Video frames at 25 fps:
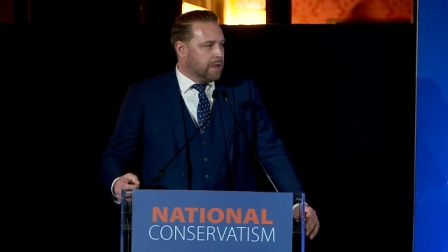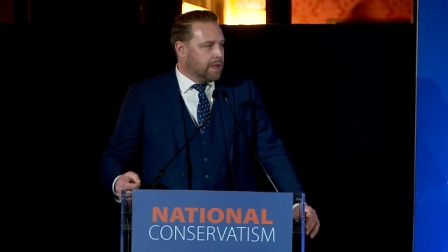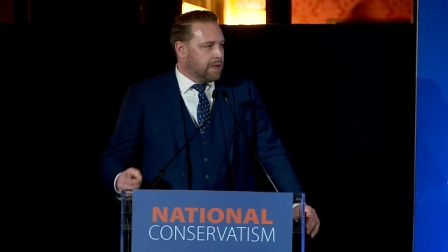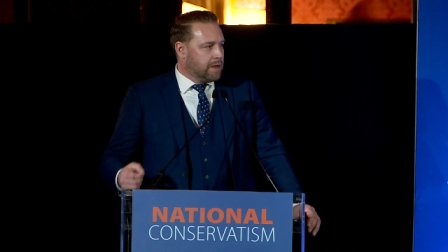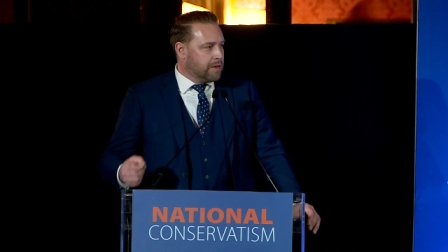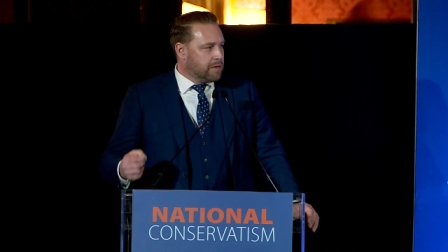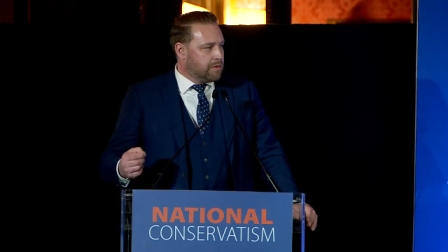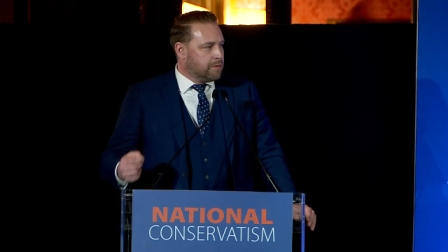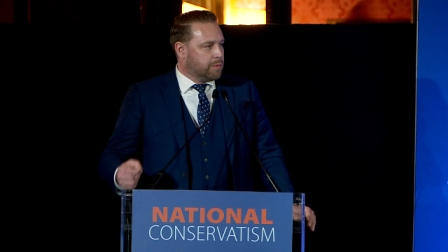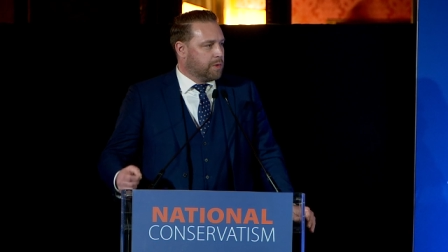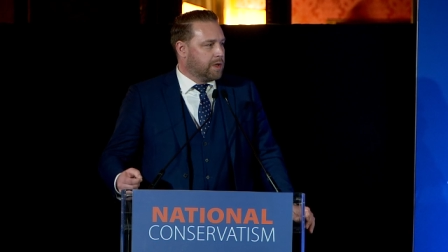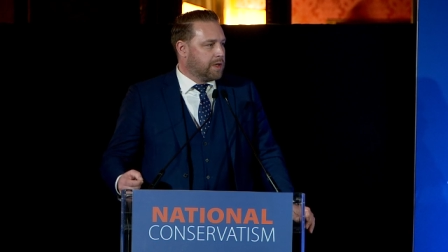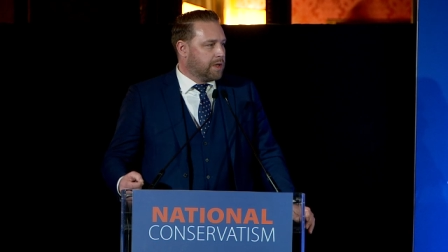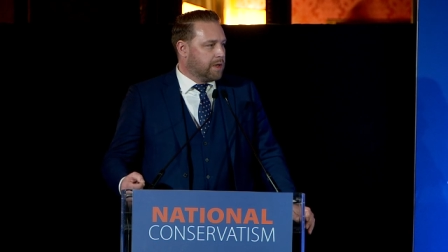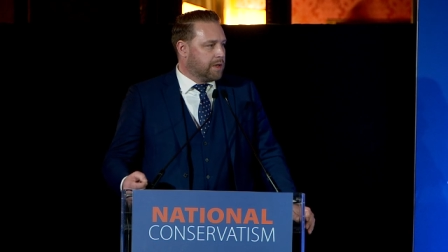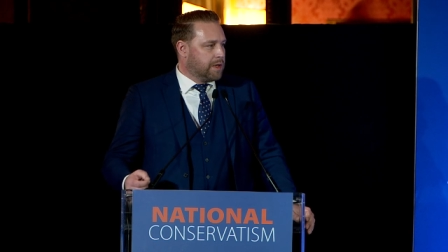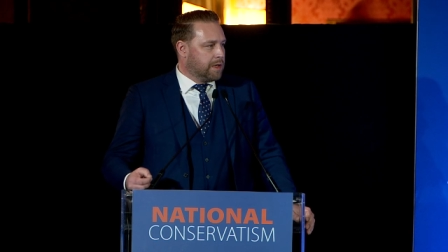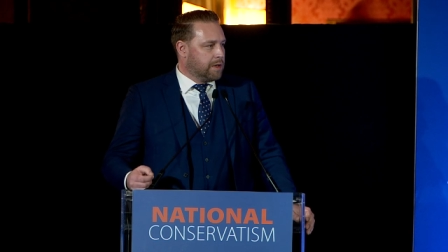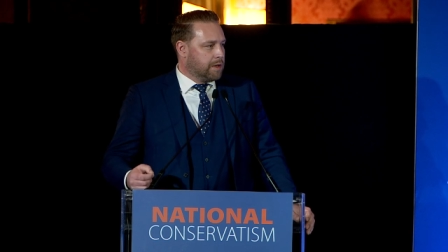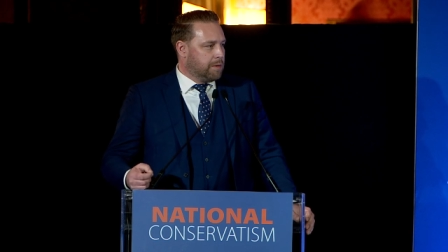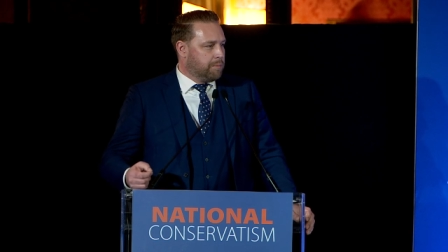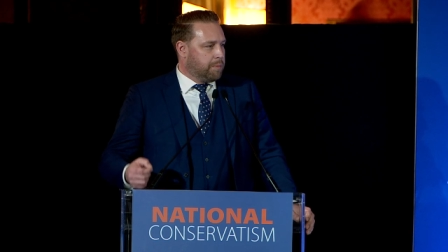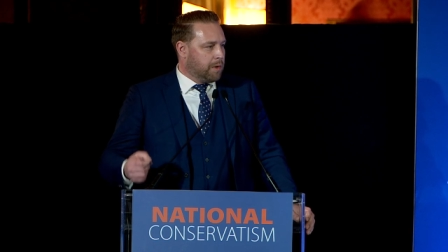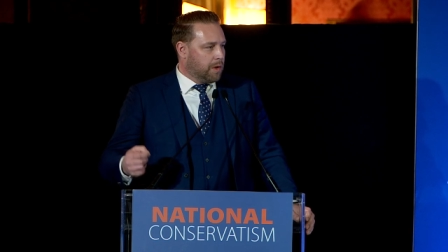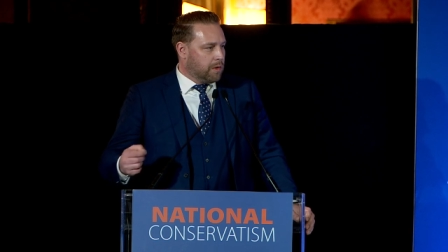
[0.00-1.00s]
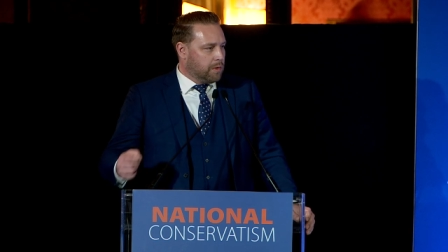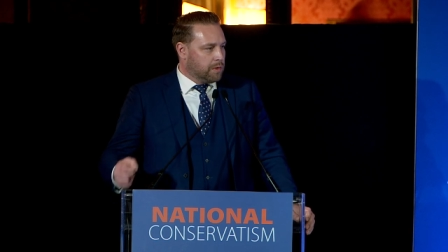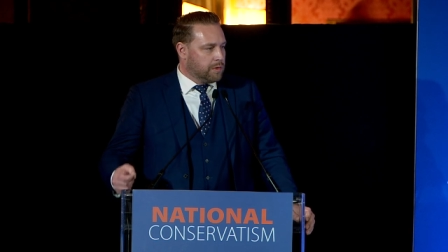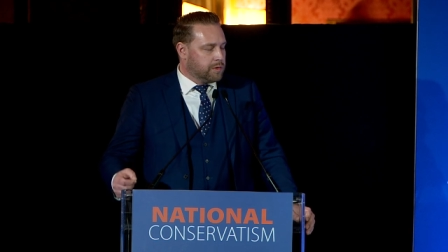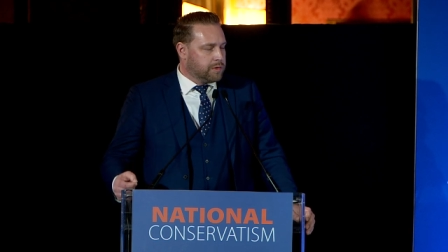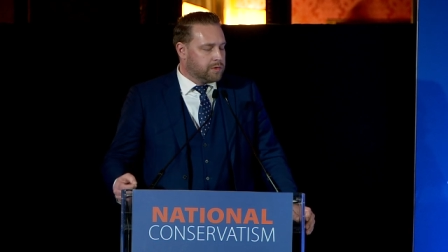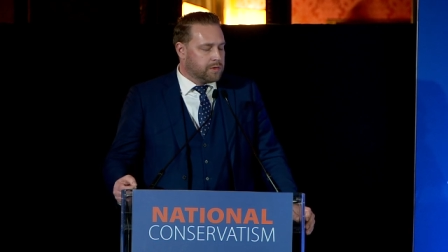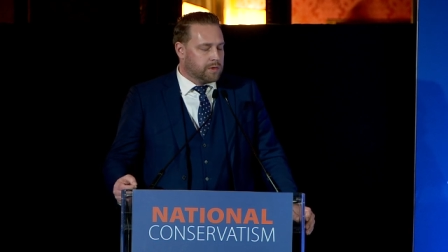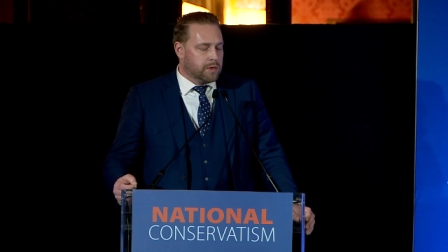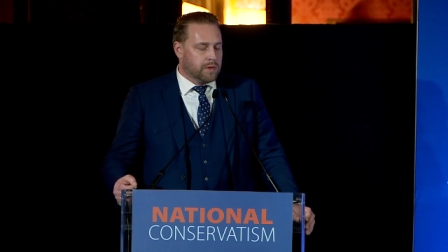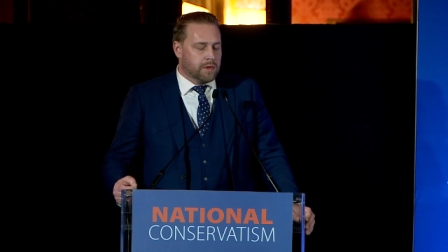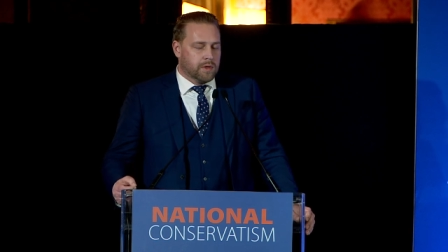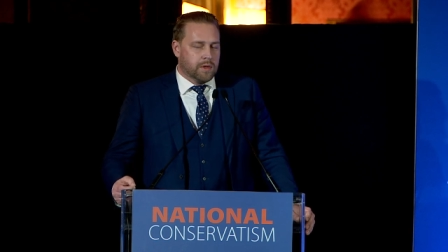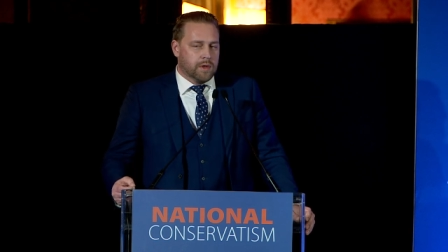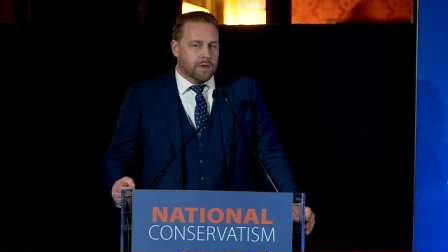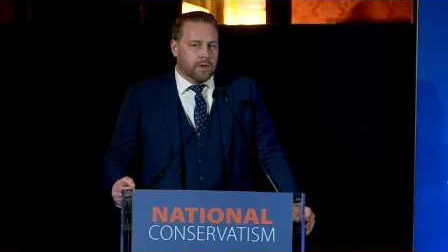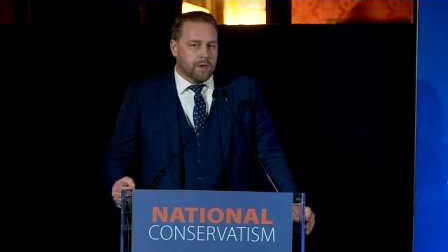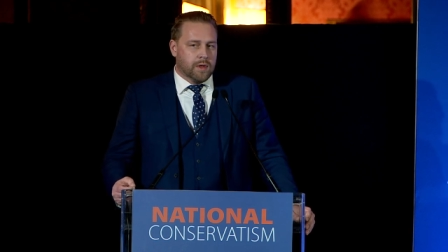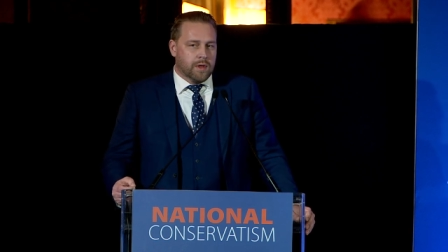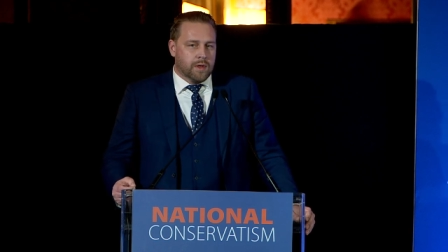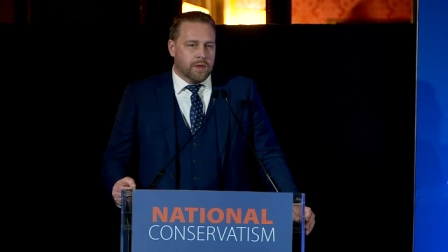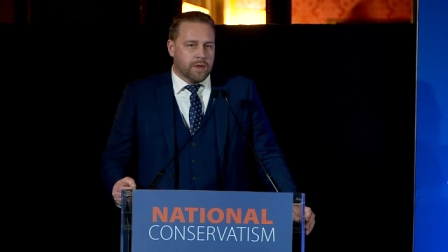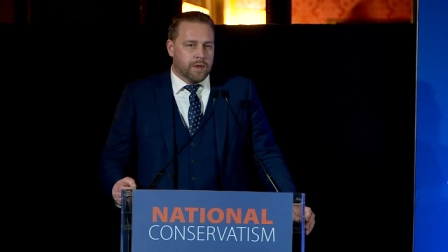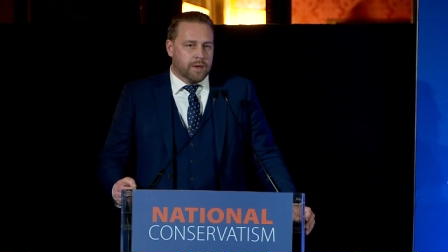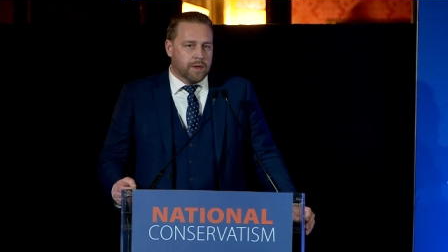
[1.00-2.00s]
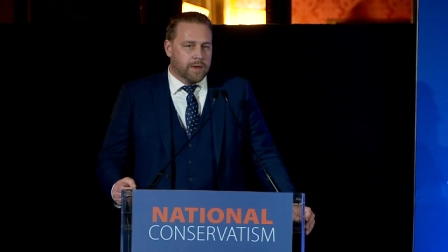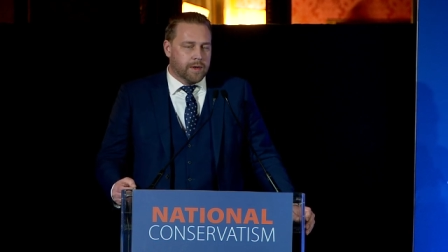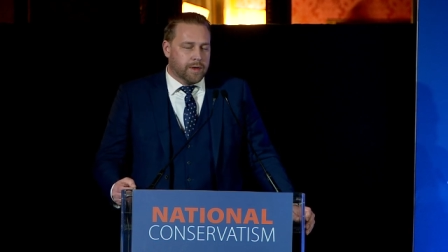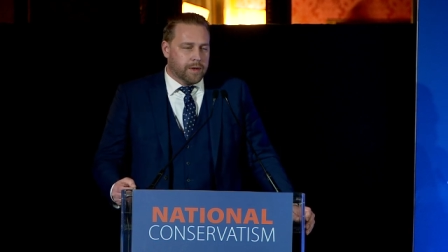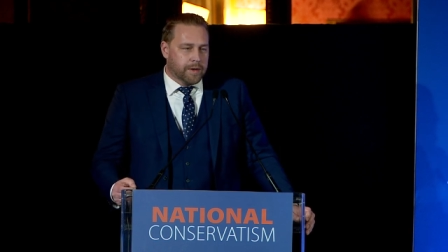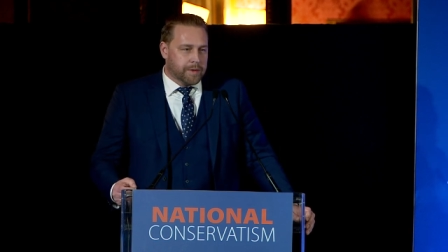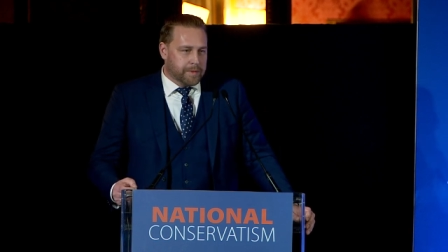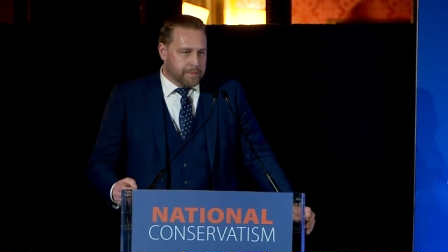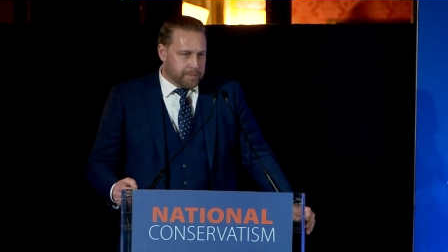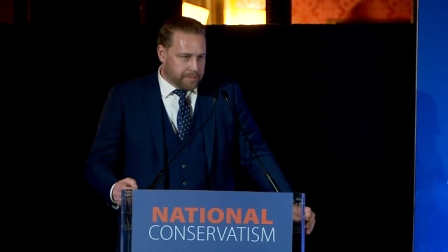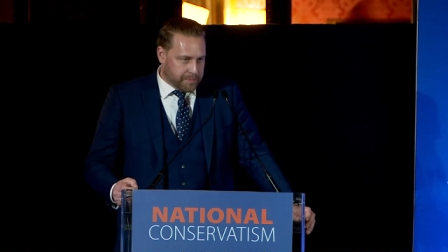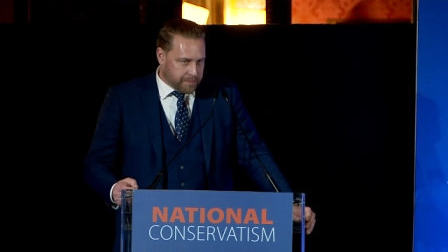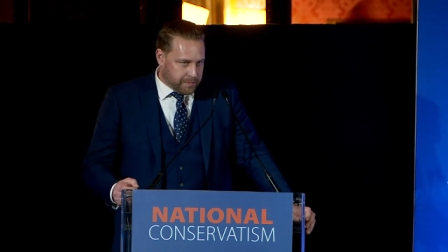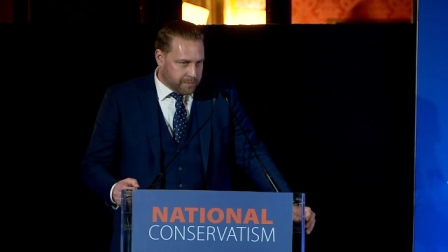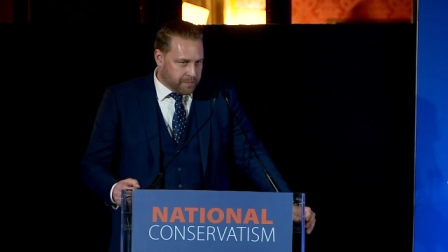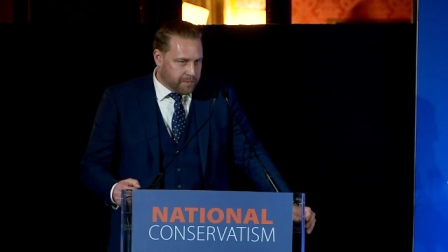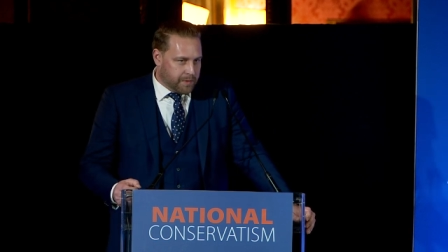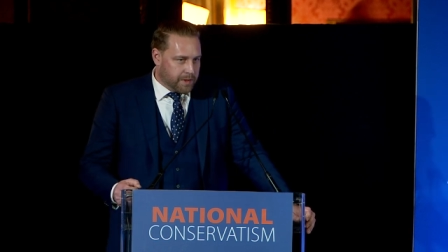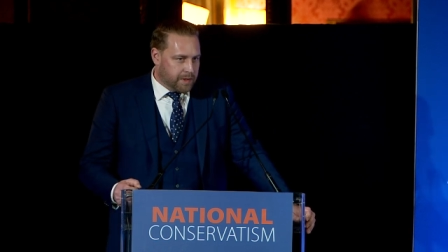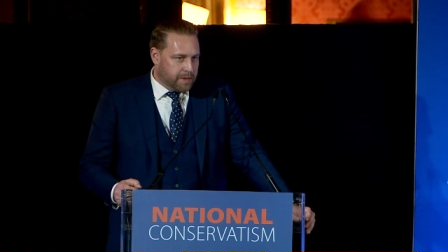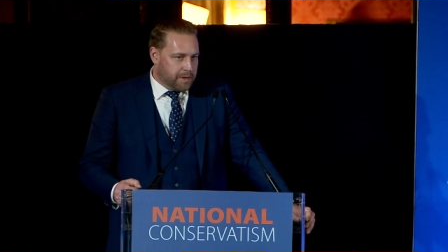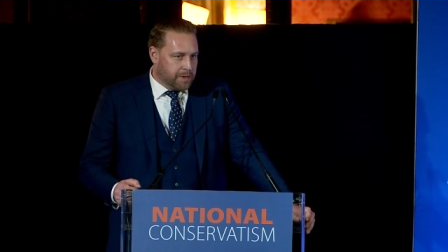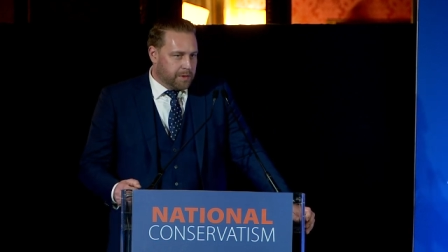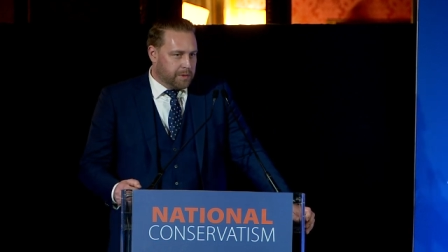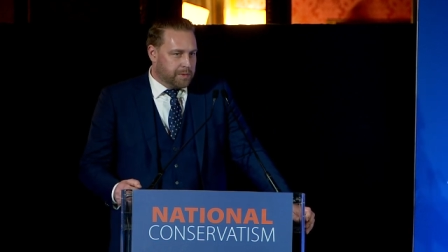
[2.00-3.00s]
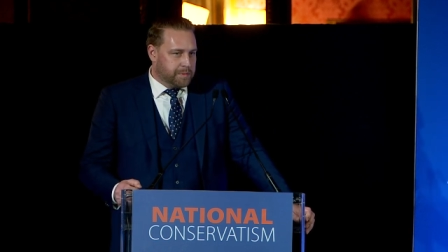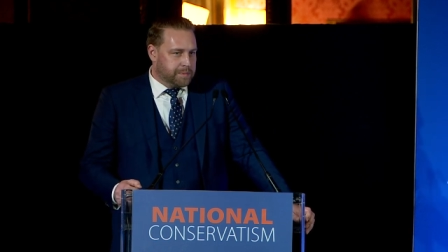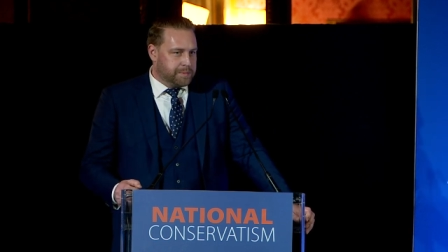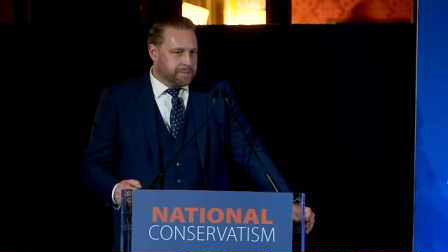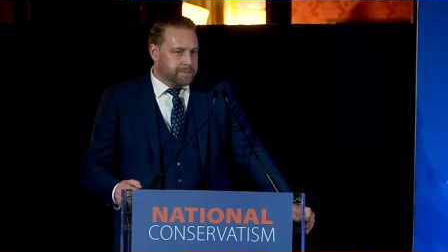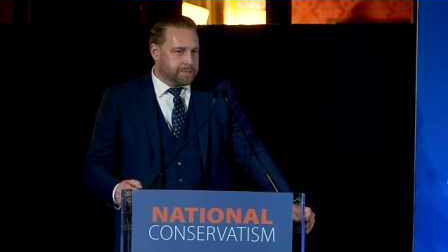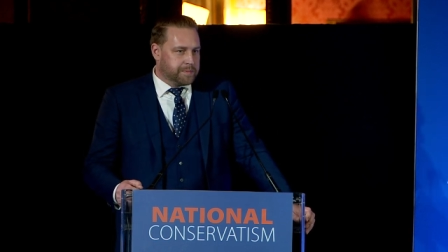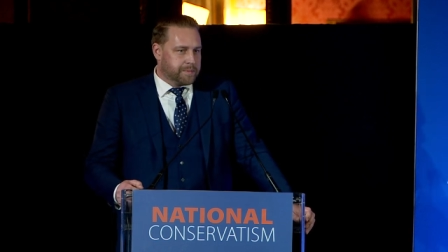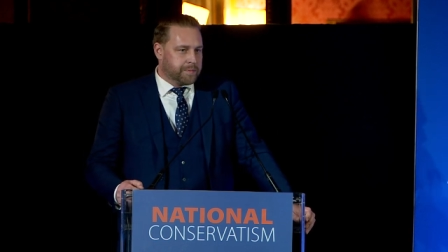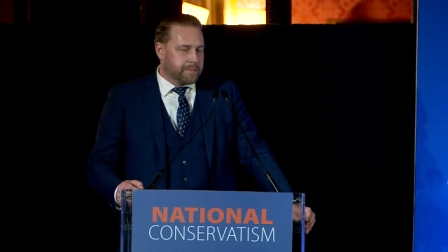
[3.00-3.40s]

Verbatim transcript: in Sweden in the polls. Uh, thank you.